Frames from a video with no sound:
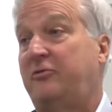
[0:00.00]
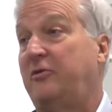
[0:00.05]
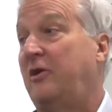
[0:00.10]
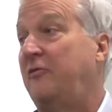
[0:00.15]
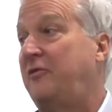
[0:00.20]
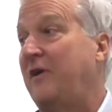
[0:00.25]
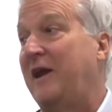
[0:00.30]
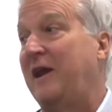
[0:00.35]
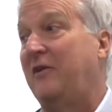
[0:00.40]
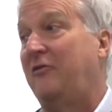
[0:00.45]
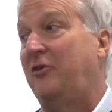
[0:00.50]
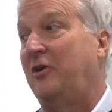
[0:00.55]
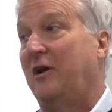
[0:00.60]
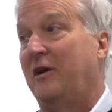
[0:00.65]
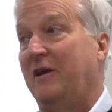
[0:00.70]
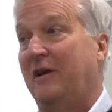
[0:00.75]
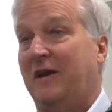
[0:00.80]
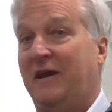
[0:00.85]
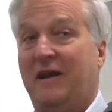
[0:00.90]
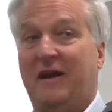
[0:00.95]
So if any of you
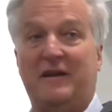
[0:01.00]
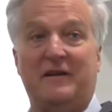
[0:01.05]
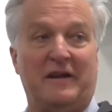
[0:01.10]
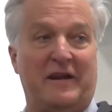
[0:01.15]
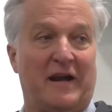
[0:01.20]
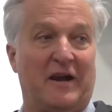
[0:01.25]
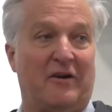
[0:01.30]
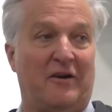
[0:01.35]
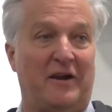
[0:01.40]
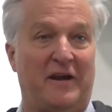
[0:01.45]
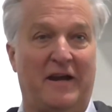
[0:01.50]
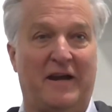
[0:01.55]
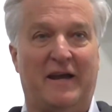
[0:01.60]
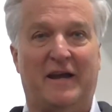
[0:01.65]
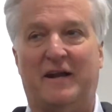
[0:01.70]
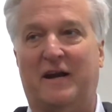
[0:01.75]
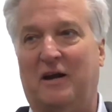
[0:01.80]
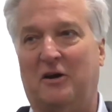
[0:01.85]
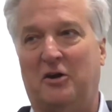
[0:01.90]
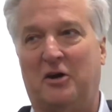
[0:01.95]
are in the area
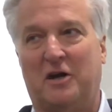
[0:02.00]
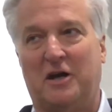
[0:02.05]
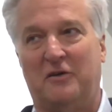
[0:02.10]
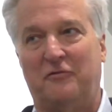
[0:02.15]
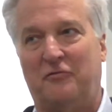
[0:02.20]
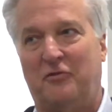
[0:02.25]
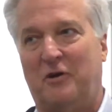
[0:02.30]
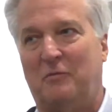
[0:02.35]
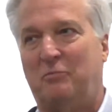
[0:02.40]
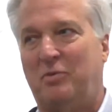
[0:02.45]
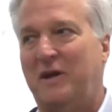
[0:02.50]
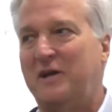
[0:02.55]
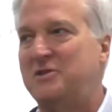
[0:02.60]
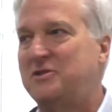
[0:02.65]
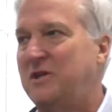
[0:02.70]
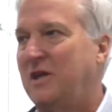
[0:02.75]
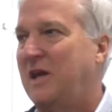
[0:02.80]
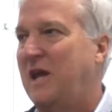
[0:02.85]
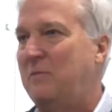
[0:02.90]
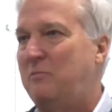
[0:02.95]
and are looking for a place
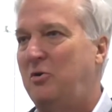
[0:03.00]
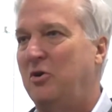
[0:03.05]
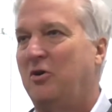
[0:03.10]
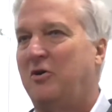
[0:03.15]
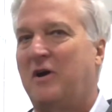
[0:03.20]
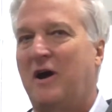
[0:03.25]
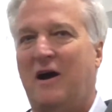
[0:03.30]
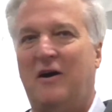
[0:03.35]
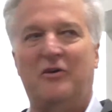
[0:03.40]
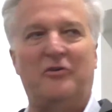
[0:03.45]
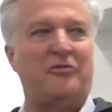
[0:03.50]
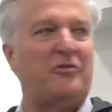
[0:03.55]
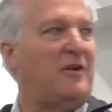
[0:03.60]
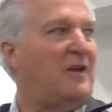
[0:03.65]
to keep your cars,